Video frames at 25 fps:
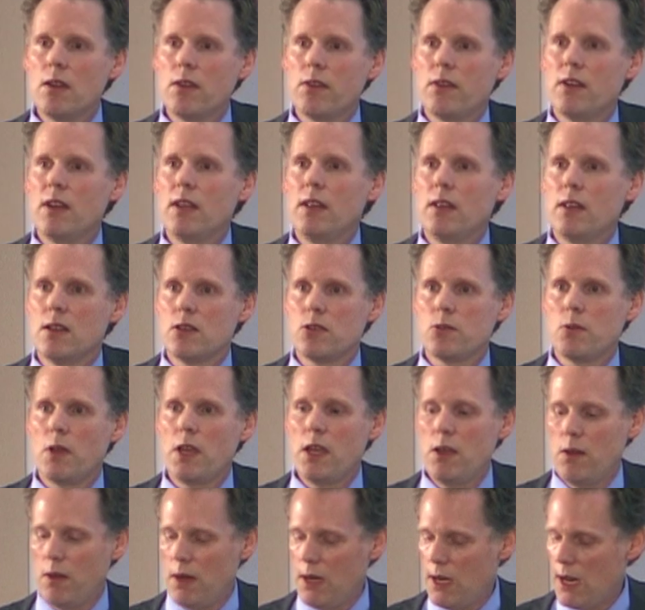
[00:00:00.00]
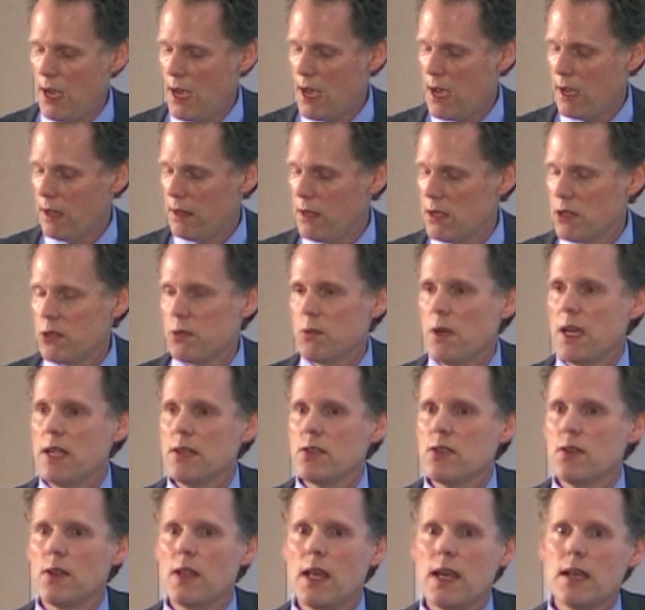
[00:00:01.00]
think this way. You need to act this way.
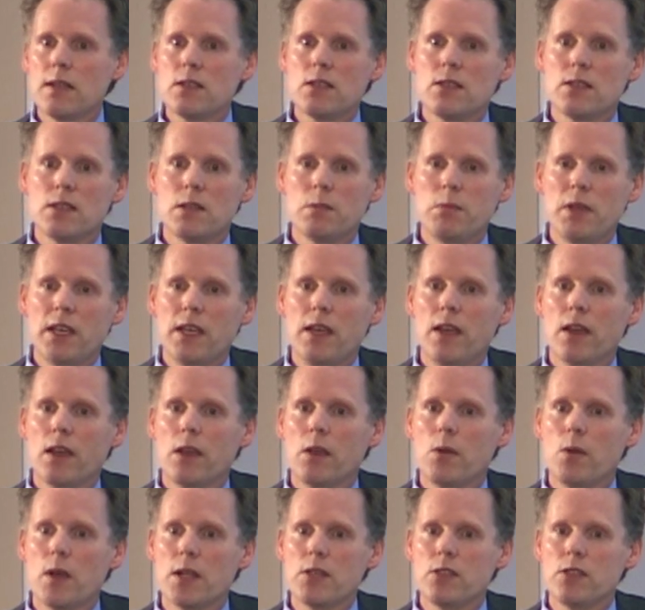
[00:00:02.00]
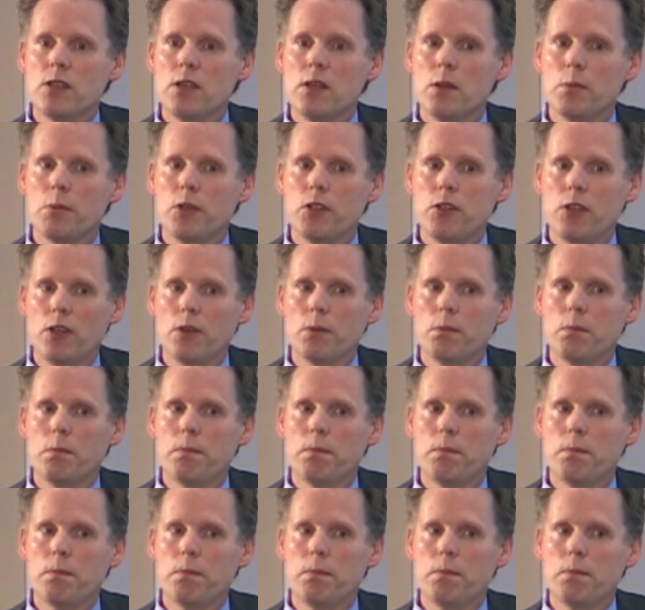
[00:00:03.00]
So that's the big hairy question number two.